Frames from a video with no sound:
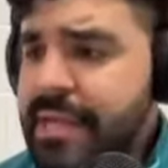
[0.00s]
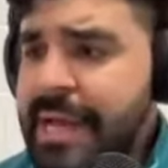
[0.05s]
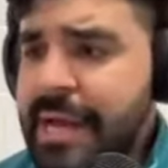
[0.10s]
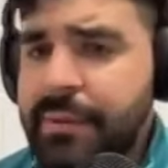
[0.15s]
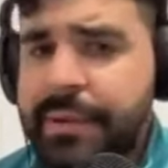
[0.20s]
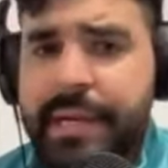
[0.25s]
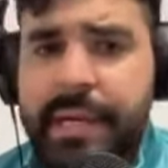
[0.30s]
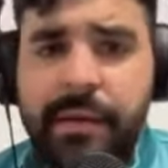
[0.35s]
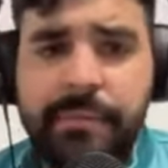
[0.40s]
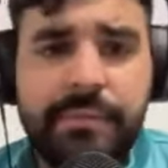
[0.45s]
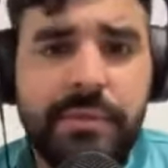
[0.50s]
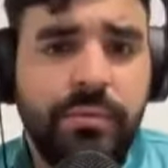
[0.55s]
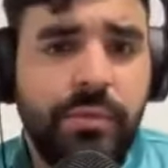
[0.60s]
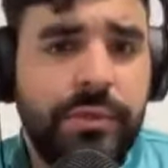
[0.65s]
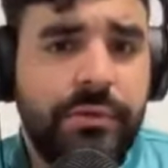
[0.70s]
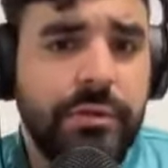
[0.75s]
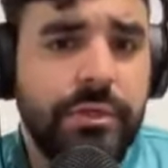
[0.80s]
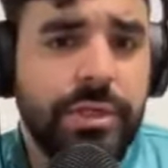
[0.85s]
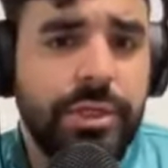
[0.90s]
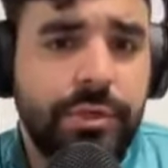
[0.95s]
I would help them
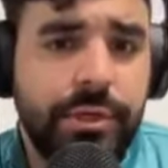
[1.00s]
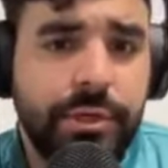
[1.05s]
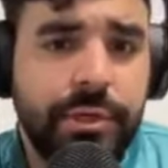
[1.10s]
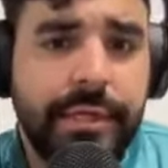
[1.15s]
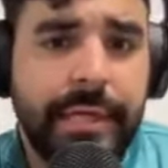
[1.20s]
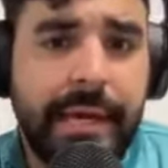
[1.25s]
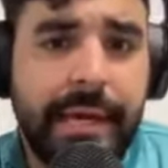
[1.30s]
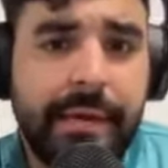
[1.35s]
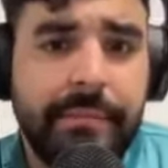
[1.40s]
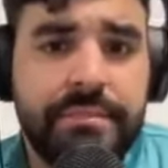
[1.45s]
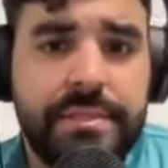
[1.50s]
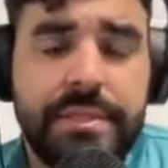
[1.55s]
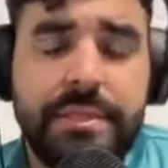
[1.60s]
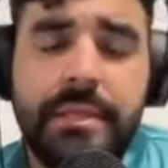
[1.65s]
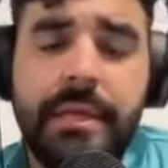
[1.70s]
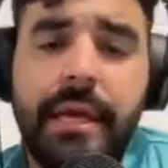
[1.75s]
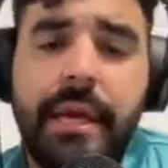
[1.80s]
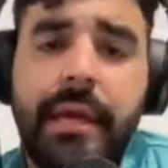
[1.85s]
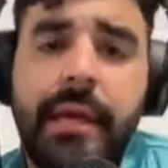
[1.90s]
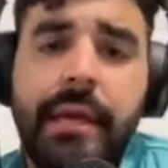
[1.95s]
with their junior
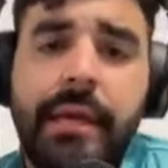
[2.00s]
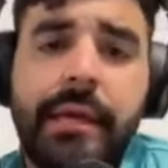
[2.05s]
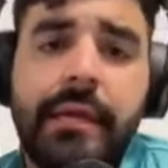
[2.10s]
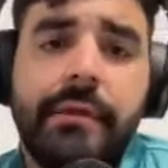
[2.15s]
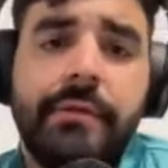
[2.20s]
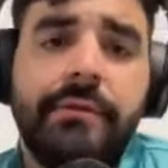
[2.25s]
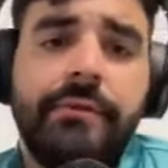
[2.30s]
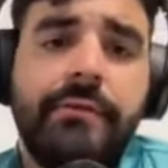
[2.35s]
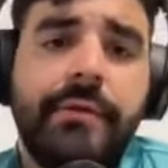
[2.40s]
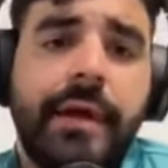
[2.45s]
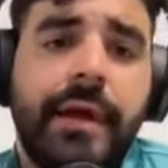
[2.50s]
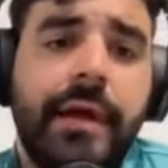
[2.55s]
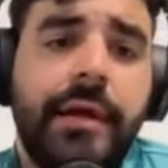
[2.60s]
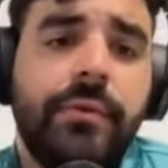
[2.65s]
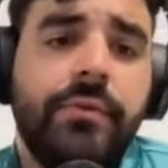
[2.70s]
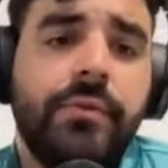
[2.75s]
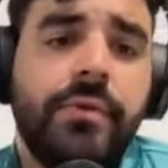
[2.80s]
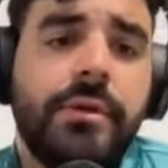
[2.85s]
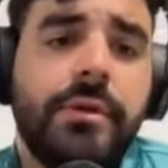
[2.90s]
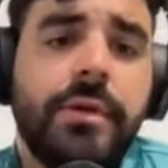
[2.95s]
camps, and
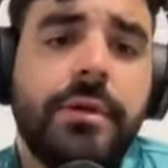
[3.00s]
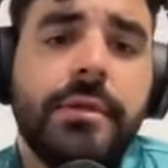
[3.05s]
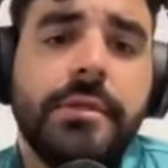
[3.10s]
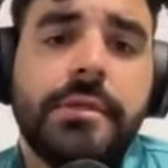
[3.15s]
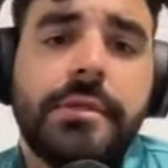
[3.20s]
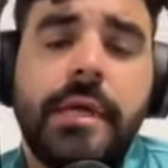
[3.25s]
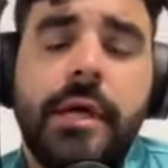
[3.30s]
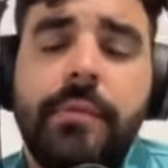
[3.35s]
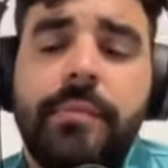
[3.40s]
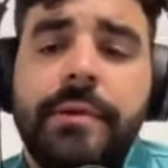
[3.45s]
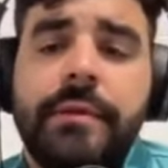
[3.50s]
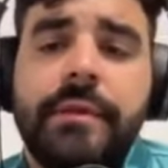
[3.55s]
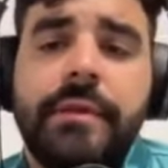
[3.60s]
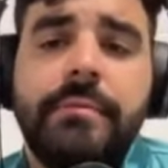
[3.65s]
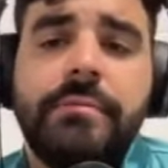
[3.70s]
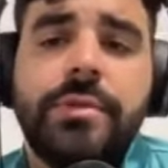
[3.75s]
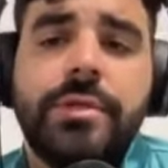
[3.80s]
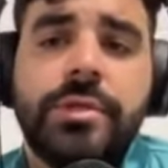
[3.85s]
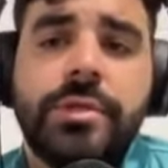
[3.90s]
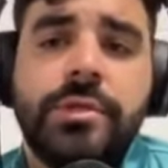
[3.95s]
I was helping
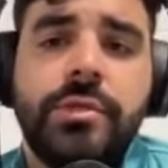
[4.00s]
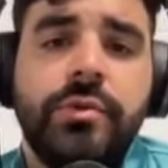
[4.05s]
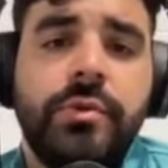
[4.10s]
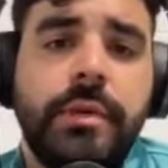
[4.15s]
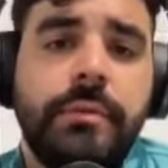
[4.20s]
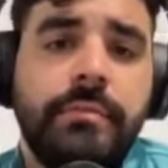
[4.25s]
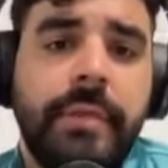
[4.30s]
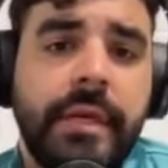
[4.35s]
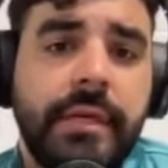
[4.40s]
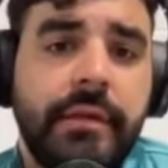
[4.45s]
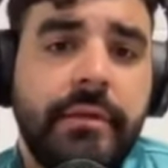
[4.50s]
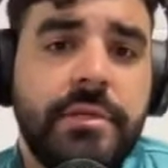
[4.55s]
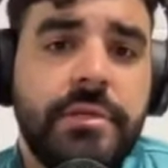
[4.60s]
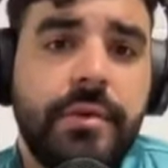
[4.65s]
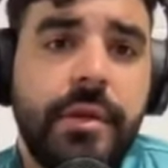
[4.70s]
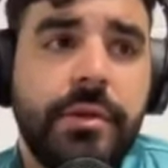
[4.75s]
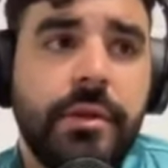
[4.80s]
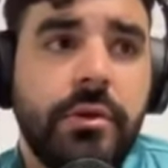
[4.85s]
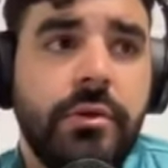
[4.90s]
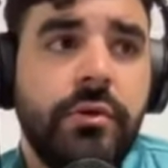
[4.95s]
them just doing
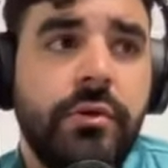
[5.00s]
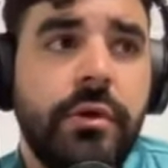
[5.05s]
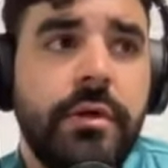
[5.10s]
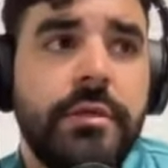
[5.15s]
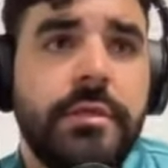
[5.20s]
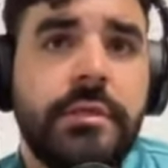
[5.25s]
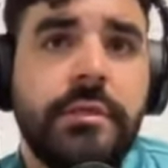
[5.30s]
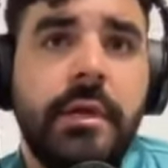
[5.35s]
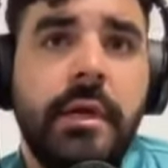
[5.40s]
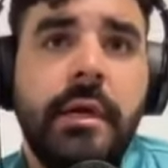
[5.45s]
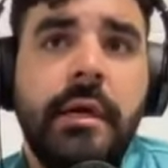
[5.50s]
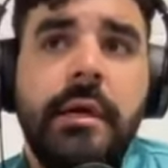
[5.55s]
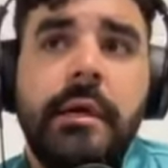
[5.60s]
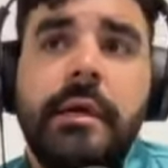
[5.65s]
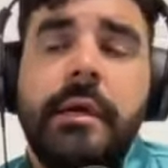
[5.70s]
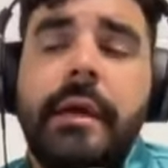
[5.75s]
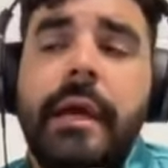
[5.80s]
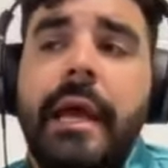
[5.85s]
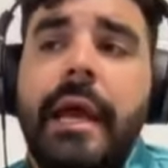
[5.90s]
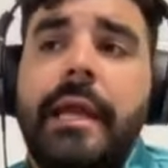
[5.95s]
maintenance around the course.
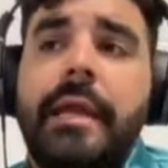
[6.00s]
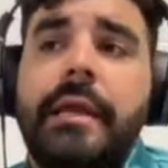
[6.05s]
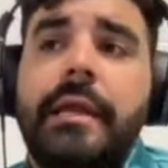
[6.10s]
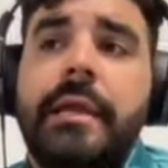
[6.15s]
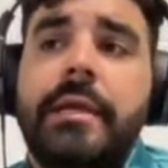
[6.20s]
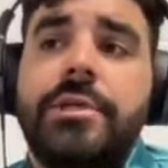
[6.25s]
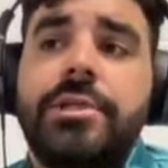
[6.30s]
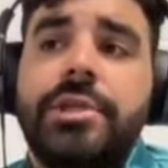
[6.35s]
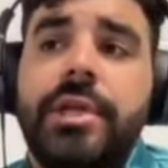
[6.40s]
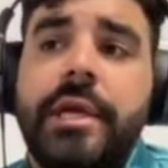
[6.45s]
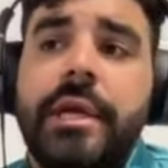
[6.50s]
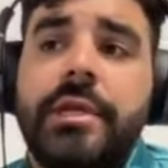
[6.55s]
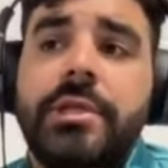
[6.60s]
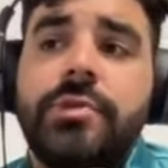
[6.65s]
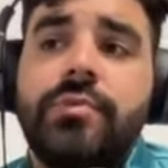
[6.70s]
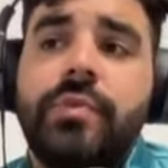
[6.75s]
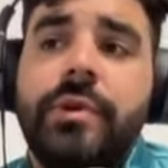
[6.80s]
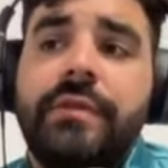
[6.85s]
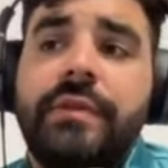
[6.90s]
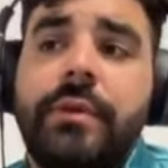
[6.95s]
And in
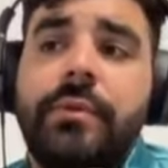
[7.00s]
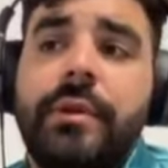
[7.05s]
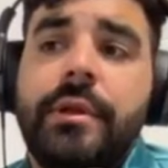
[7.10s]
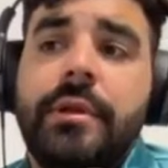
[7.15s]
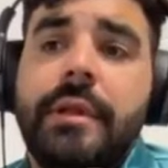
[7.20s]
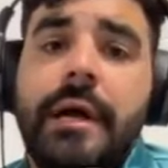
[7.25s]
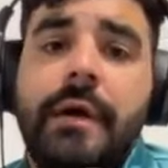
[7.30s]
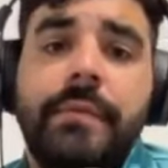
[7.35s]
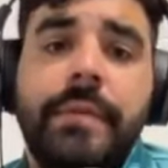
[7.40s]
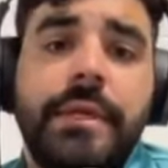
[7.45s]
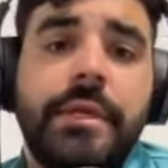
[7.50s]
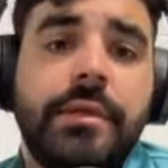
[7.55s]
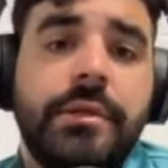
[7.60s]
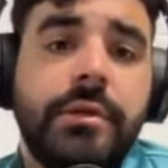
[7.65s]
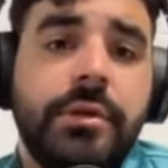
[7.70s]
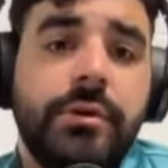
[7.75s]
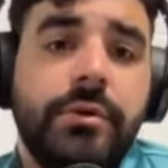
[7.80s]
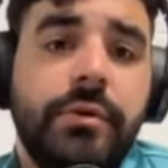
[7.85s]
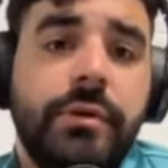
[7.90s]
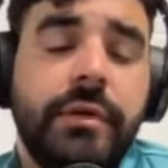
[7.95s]
exchange, what they would allow me to
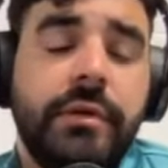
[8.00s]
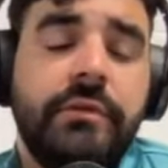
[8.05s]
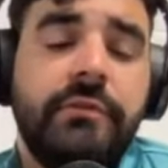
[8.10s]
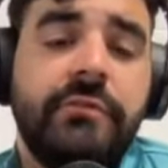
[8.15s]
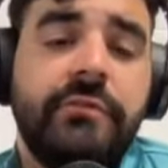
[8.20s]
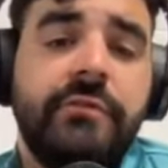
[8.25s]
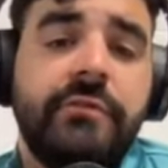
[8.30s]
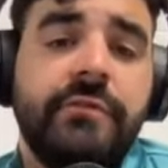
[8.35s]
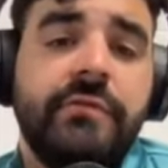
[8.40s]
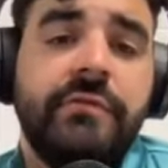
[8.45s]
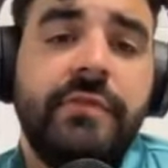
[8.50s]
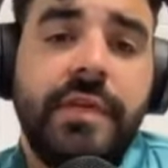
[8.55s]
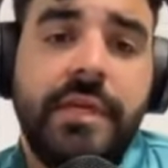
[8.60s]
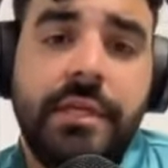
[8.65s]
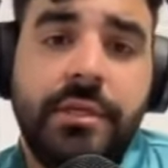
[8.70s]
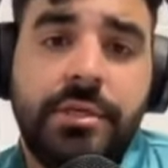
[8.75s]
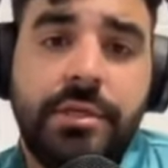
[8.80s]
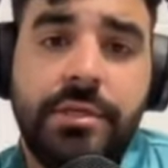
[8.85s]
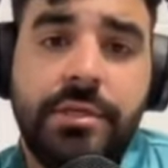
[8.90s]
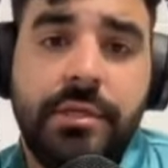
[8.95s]
do is
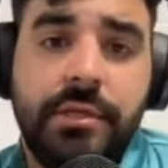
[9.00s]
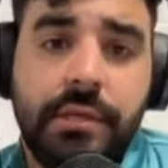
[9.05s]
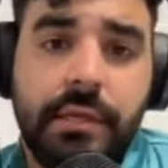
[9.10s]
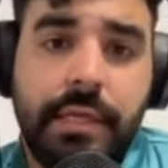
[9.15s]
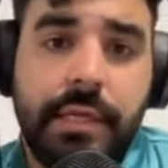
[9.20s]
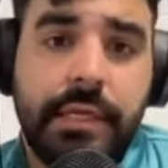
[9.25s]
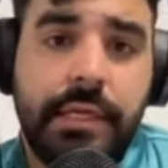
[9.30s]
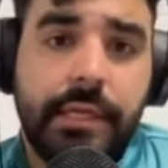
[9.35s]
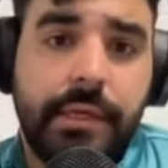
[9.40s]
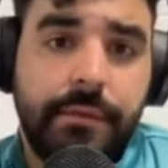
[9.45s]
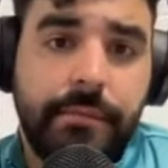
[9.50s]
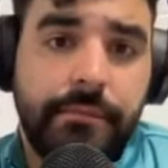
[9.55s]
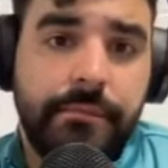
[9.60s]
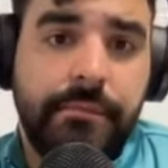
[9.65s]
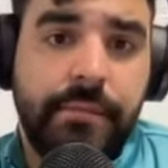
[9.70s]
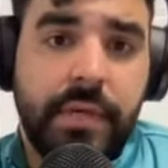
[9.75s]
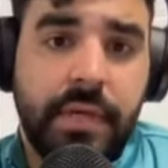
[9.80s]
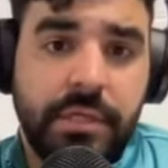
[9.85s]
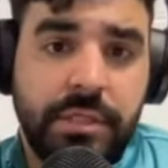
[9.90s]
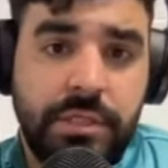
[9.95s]
teach
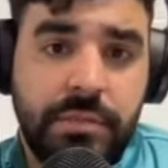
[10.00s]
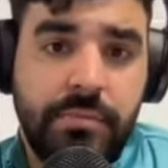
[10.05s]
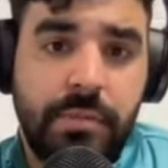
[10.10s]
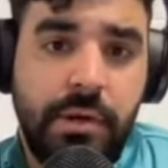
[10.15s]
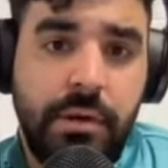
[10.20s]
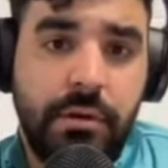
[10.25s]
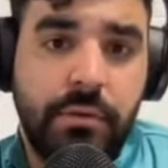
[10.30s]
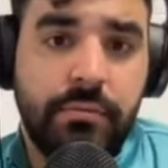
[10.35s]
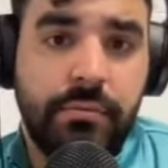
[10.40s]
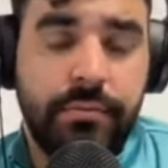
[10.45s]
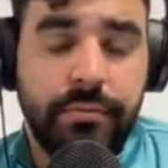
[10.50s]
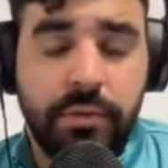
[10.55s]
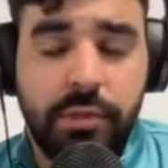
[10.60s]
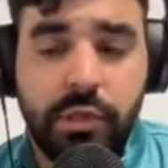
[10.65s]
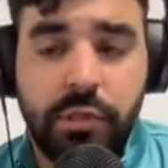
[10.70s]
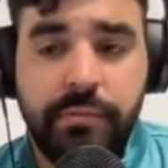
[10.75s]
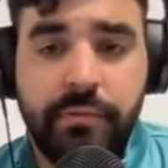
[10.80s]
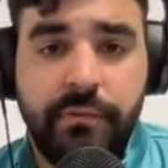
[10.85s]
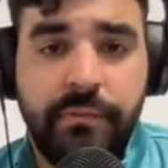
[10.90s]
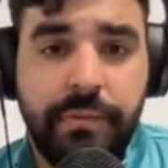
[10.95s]
a small
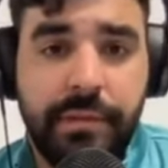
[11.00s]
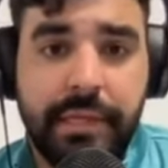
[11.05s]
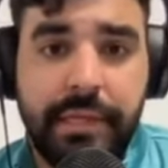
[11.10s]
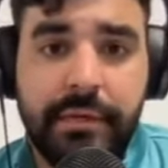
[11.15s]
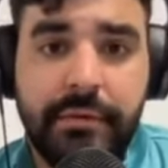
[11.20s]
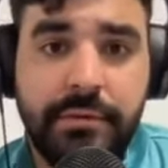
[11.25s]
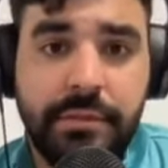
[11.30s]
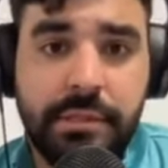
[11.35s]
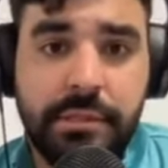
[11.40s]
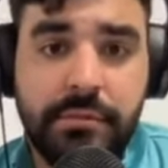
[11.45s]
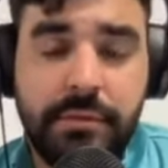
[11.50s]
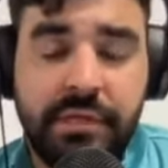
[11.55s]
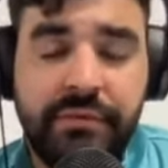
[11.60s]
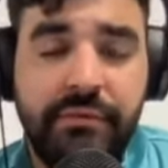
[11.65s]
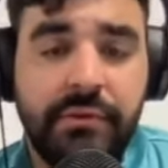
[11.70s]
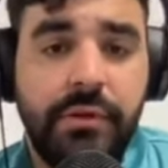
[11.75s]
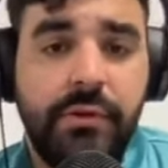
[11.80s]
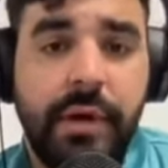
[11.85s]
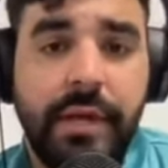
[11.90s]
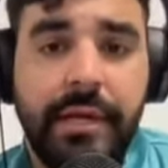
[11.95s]
group of players,
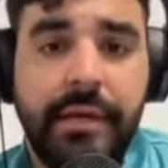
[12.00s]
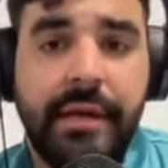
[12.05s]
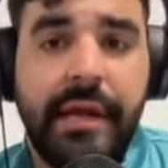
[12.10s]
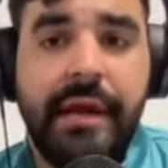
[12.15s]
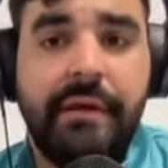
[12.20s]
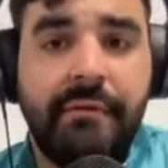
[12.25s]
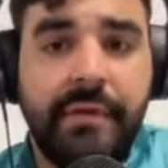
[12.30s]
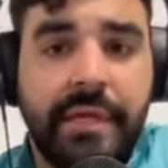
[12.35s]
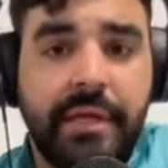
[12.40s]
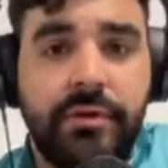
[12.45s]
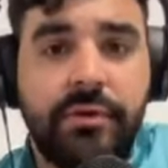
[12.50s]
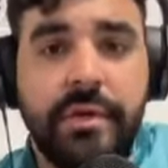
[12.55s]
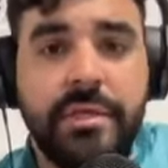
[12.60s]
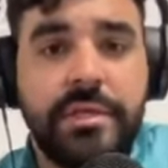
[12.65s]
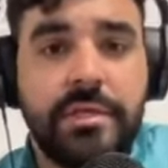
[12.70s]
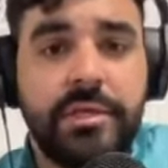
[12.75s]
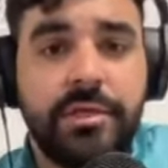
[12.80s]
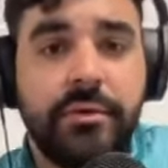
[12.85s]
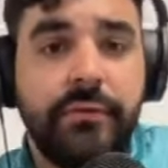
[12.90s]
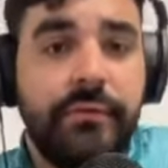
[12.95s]
even though I didn't have any
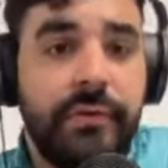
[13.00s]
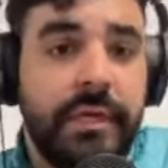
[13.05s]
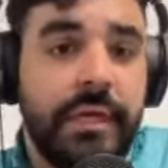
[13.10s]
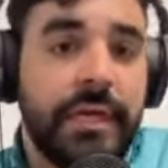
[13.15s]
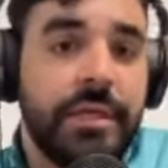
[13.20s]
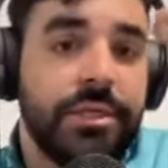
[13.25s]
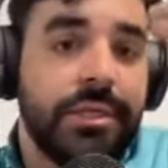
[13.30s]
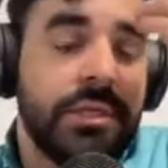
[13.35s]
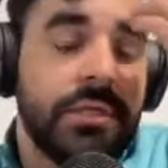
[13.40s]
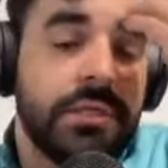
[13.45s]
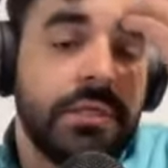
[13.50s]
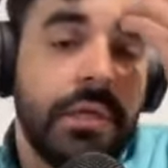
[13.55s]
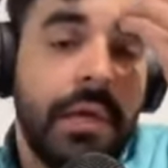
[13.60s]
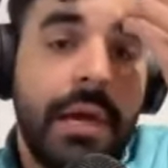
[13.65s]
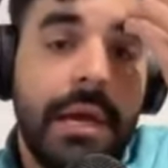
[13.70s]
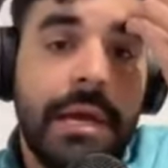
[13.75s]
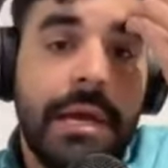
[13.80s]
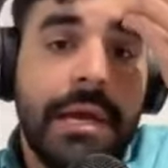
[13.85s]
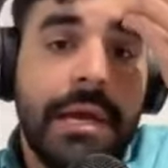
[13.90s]
crazy certifications.